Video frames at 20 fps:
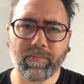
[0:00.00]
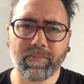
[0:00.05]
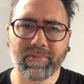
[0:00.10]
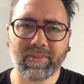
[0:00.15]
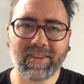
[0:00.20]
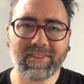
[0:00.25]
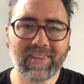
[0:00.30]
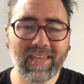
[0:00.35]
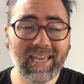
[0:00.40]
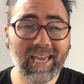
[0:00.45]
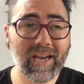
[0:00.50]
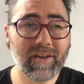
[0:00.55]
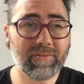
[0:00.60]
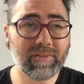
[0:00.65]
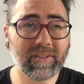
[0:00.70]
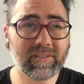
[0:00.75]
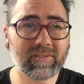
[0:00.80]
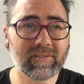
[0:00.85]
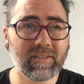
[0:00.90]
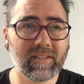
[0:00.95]
That they have
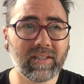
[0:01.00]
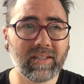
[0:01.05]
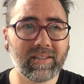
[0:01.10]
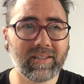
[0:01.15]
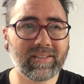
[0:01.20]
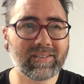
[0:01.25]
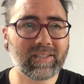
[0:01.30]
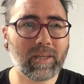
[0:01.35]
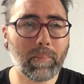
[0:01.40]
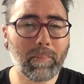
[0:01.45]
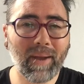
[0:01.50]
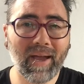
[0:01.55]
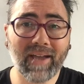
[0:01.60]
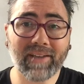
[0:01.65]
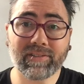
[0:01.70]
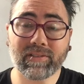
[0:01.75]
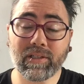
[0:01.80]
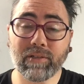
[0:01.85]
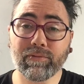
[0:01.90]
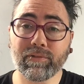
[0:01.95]
this
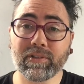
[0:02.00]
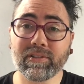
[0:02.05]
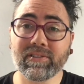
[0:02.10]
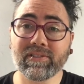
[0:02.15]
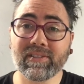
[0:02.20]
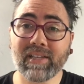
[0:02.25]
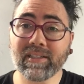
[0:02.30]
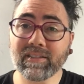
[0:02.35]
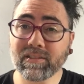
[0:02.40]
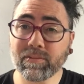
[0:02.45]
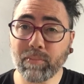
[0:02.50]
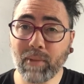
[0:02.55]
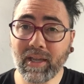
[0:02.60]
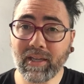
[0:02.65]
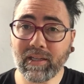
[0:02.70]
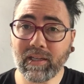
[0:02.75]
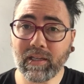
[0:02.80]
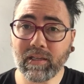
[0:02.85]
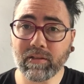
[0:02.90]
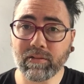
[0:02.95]
capacity for sense
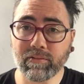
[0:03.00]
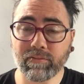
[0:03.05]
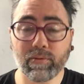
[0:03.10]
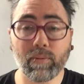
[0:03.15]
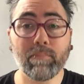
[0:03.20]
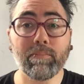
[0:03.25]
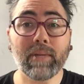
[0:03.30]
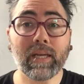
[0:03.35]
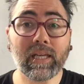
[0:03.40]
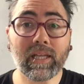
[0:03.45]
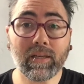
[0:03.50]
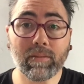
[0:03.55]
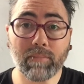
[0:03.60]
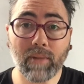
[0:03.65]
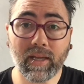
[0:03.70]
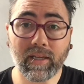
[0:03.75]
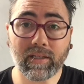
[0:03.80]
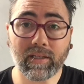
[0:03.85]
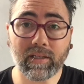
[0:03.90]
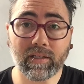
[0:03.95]
making, for meaning
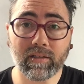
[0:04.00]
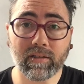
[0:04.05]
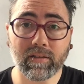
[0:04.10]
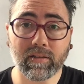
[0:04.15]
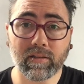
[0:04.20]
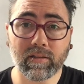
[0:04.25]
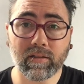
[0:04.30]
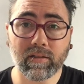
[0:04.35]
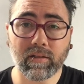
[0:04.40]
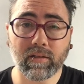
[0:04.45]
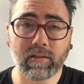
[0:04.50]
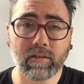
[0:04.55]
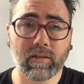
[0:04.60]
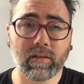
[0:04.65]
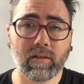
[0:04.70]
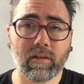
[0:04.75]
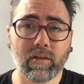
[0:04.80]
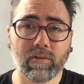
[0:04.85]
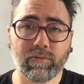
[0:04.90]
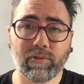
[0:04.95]
making,
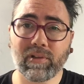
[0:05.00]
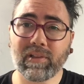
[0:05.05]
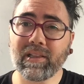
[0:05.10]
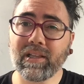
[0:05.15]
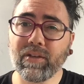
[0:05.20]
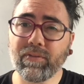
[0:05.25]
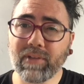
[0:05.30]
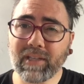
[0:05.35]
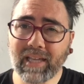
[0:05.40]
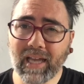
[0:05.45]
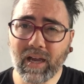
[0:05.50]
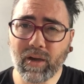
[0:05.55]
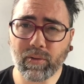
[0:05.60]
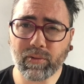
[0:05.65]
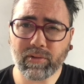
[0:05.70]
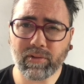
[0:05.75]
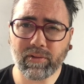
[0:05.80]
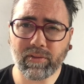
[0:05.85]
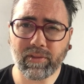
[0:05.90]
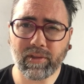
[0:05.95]
for living
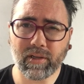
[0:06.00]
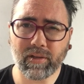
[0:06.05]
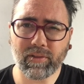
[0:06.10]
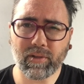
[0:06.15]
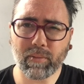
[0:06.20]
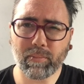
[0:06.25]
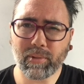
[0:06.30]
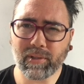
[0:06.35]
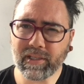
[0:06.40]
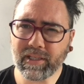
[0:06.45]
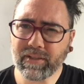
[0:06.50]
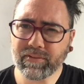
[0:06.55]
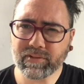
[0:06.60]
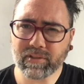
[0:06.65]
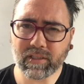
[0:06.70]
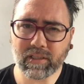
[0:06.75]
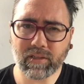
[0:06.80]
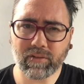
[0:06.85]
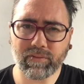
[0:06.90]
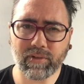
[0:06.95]
out their beliefs
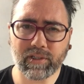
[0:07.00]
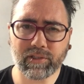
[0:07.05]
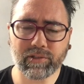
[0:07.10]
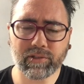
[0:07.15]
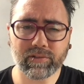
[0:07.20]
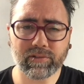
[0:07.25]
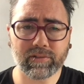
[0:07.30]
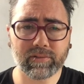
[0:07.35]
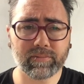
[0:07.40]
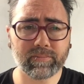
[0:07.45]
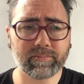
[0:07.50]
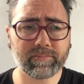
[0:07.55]
and convictions.